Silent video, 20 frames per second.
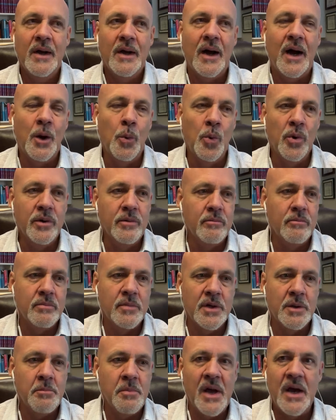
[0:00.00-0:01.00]
I wouldn't
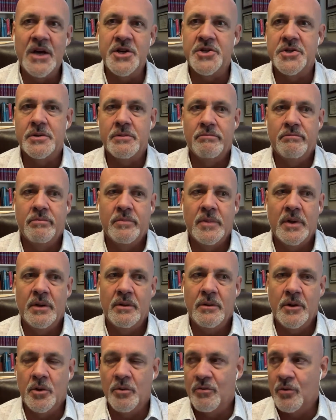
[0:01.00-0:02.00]
imagine,
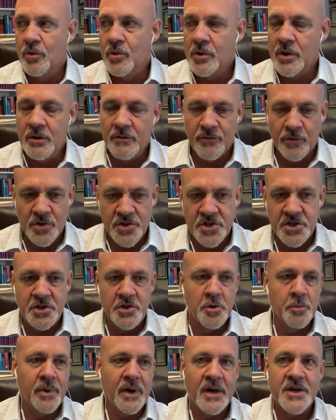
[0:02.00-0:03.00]
you know, looking for a
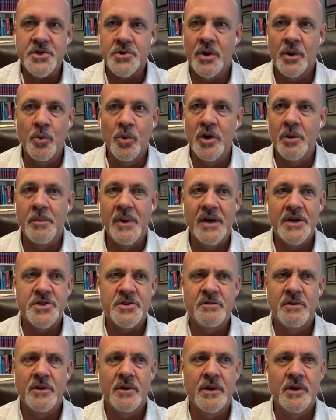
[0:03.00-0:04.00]
senior pastor, I wouldn't
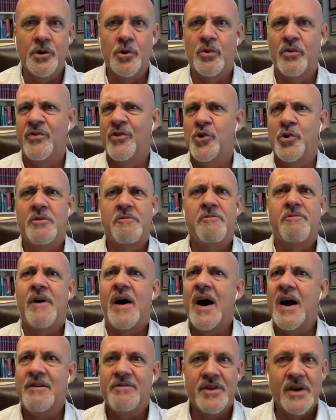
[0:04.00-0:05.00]
imagine interviewing
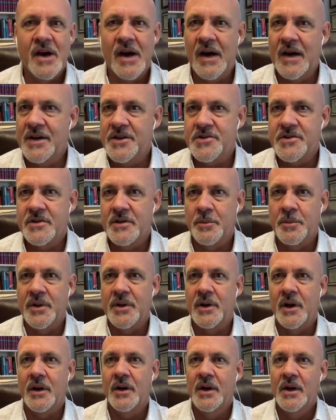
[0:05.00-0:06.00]
five guys. I mean,
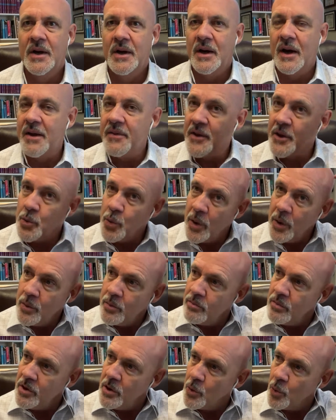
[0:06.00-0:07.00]
I think we,
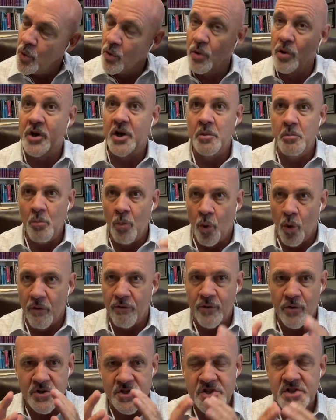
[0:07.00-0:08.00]
you know, we're looking more
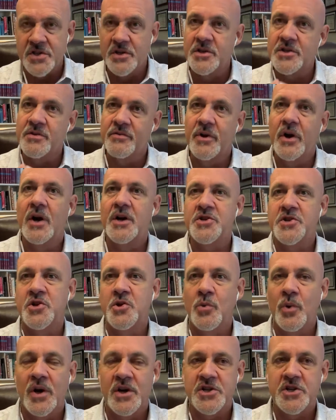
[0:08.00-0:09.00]
for a sense of God's
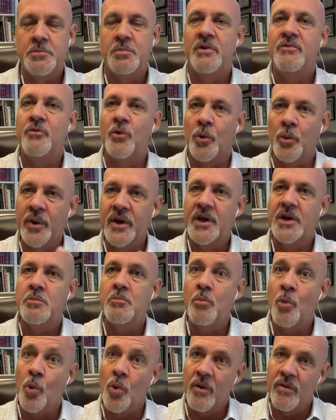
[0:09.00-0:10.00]
direction before we get
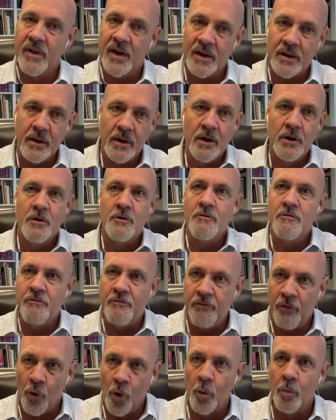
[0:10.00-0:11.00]
more to that
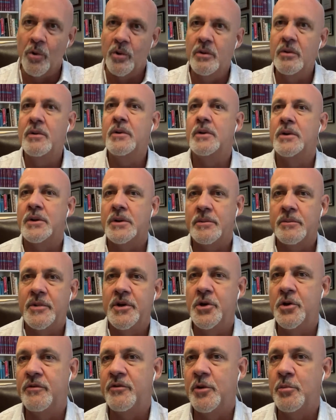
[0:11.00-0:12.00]
formal
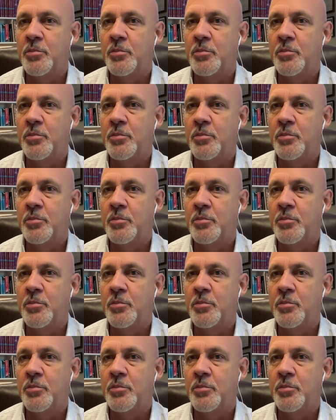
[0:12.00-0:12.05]
interview